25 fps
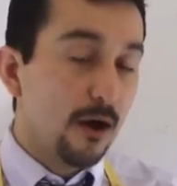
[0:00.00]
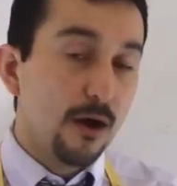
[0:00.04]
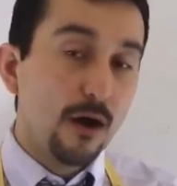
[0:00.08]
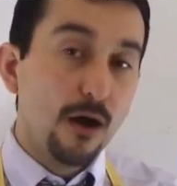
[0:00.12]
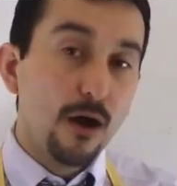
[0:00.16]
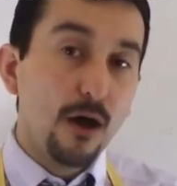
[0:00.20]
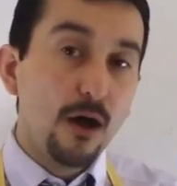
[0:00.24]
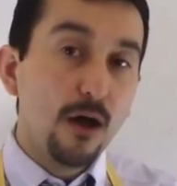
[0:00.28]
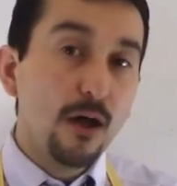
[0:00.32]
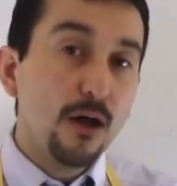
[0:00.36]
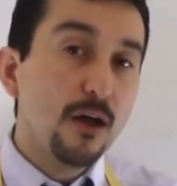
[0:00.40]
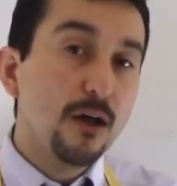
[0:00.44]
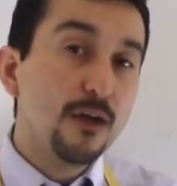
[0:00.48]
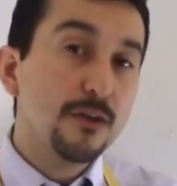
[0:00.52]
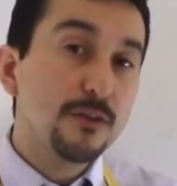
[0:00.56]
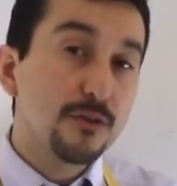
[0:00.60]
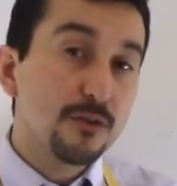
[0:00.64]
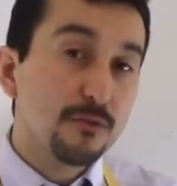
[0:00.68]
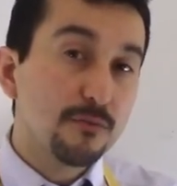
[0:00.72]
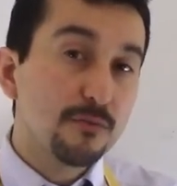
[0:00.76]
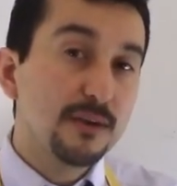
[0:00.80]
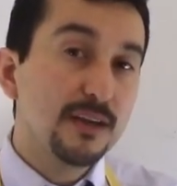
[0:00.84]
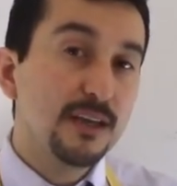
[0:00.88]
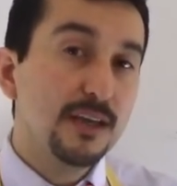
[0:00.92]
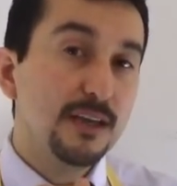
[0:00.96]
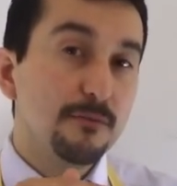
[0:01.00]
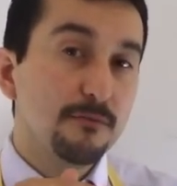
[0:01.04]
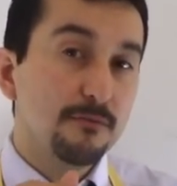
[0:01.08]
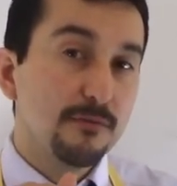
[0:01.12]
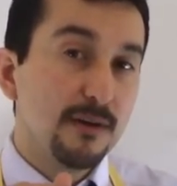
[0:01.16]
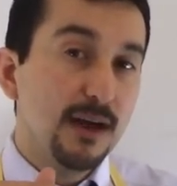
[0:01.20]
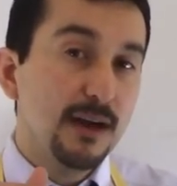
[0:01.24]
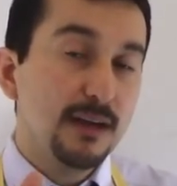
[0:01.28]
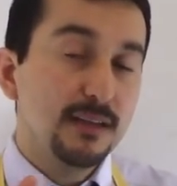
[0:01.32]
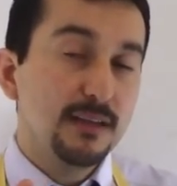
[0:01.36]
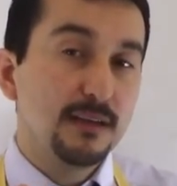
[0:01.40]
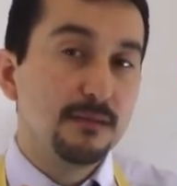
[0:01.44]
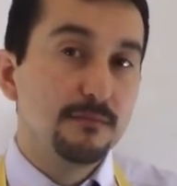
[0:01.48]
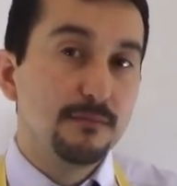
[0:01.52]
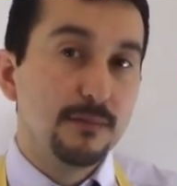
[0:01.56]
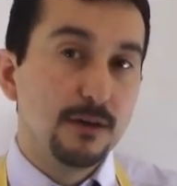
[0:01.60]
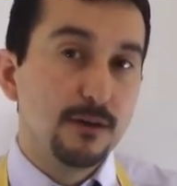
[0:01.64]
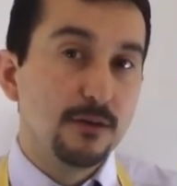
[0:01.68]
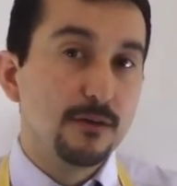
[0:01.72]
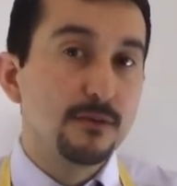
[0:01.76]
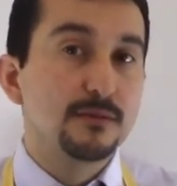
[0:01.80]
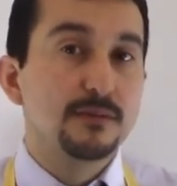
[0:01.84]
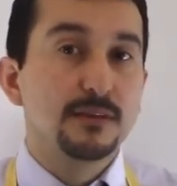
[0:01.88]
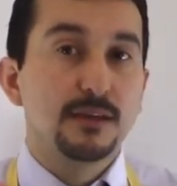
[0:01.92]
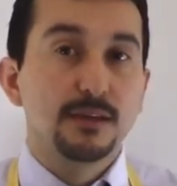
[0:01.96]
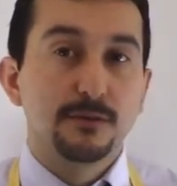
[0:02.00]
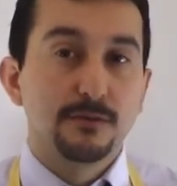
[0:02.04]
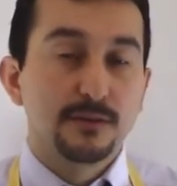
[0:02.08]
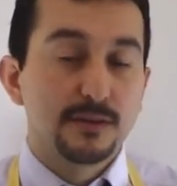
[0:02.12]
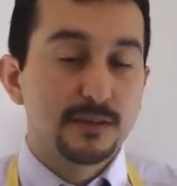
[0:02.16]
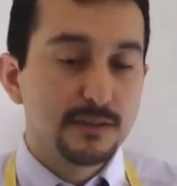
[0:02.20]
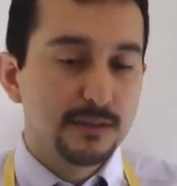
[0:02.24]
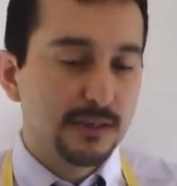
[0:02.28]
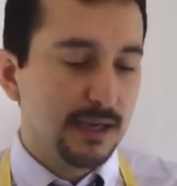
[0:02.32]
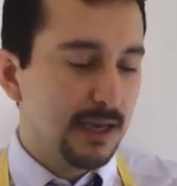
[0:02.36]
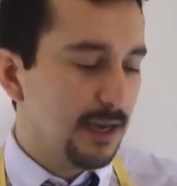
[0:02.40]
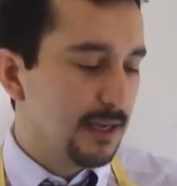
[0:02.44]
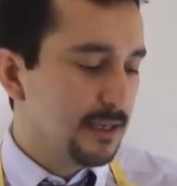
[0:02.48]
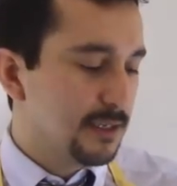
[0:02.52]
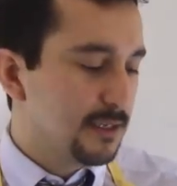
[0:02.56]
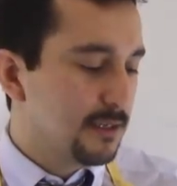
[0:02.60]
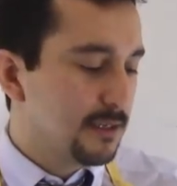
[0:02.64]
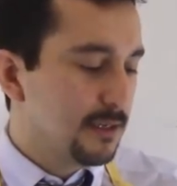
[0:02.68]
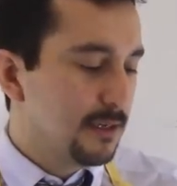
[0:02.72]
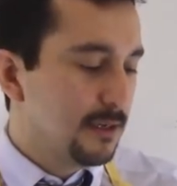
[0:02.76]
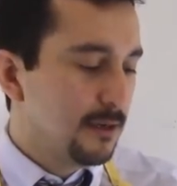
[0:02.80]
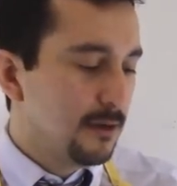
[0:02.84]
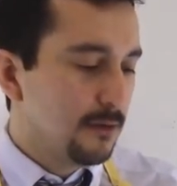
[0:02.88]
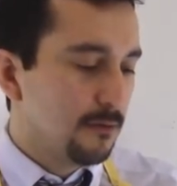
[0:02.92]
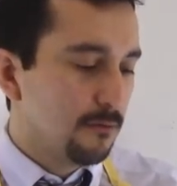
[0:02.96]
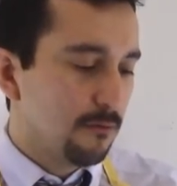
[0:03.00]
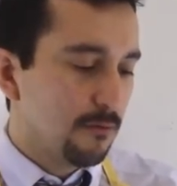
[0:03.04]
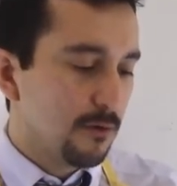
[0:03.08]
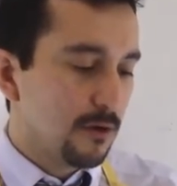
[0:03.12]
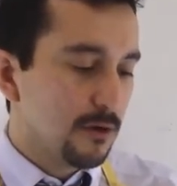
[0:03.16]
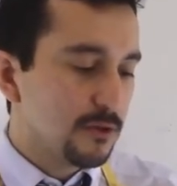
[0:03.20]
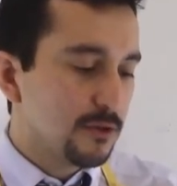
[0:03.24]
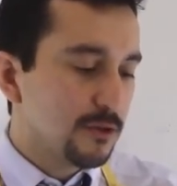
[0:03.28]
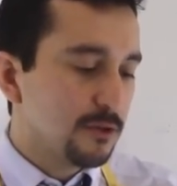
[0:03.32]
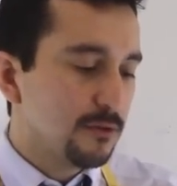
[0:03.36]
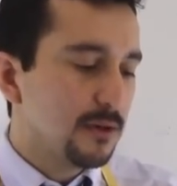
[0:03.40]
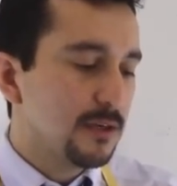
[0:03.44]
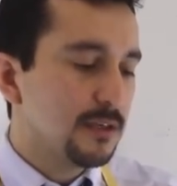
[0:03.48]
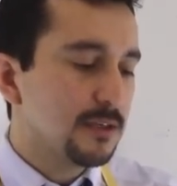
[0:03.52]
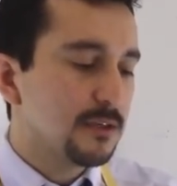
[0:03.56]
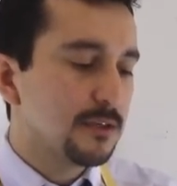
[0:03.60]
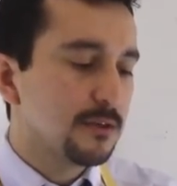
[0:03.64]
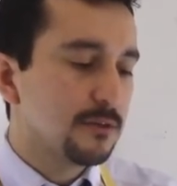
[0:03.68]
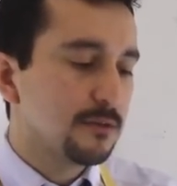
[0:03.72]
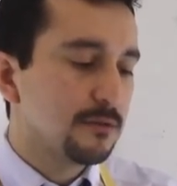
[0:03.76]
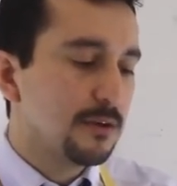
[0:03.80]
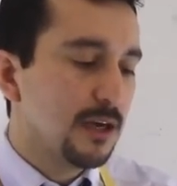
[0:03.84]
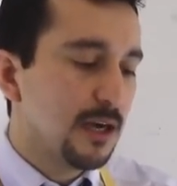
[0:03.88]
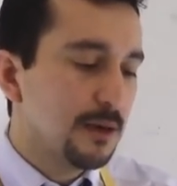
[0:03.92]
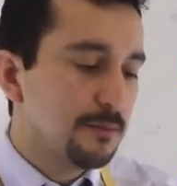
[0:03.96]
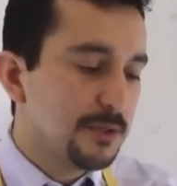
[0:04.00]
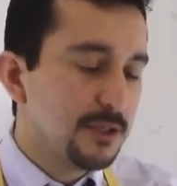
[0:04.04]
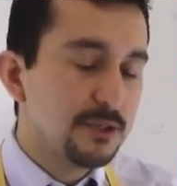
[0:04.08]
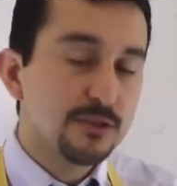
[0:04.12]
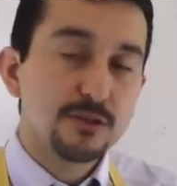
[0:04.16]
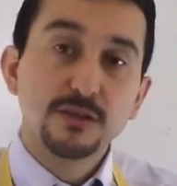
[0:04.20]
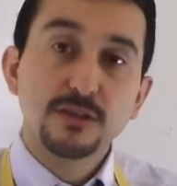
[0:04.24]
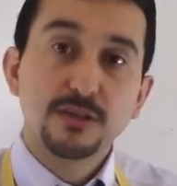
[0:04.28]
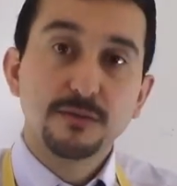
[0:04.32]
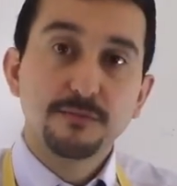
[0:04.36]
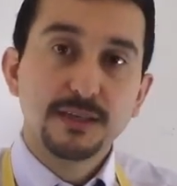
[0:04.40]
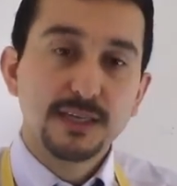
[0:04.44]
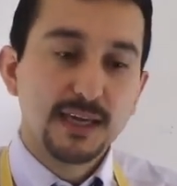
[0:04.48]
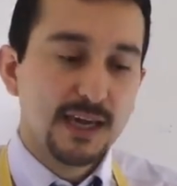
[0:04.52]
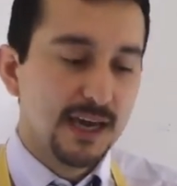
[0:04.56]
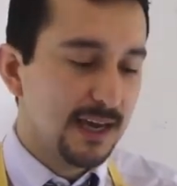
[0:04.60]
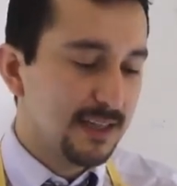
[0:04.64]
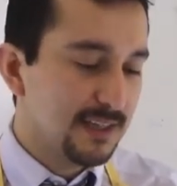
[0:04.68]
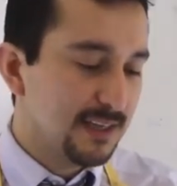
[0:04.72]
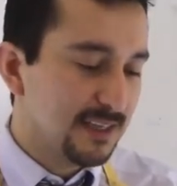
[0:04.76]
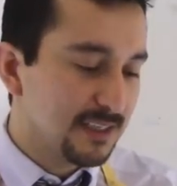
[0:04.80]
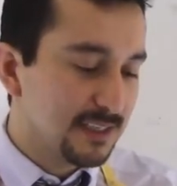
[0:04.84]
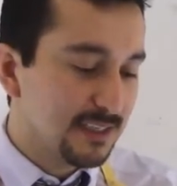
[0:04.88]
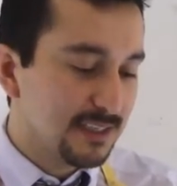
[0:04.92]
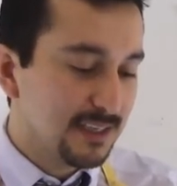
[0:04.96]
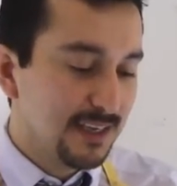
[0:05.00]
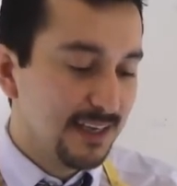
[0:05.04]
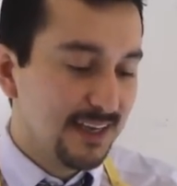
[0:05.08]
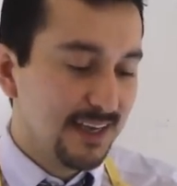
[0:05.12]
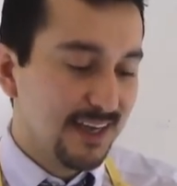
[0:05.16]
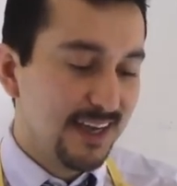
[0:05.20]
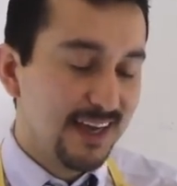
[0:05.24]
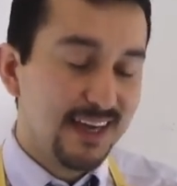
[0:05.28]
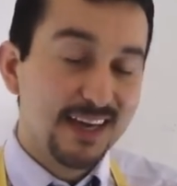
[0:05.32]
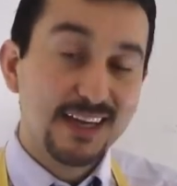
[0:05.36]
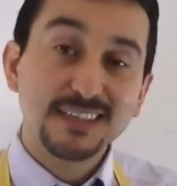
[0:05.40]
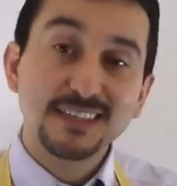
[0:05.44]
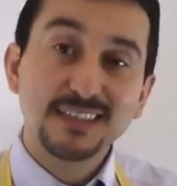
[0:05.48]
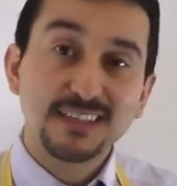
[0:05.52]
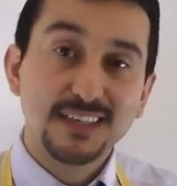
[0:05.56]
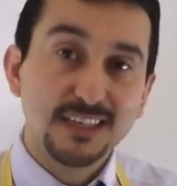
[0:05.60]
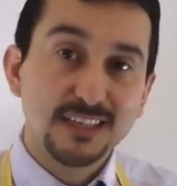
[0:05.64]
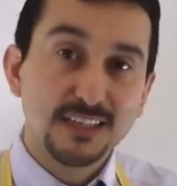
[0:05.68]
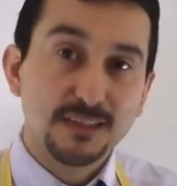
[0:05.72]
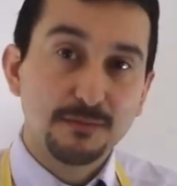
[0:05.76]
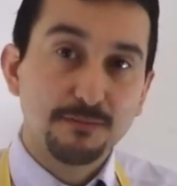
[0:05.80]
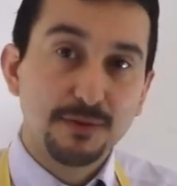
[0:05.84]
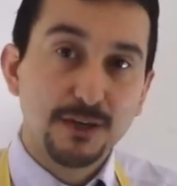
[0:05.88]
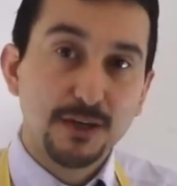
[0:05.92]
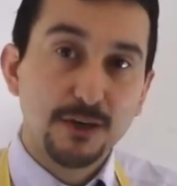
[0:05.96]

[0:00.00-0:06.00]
all 3 writing modes that are assessed, word choice, grammar usage and mechanics, and sentence and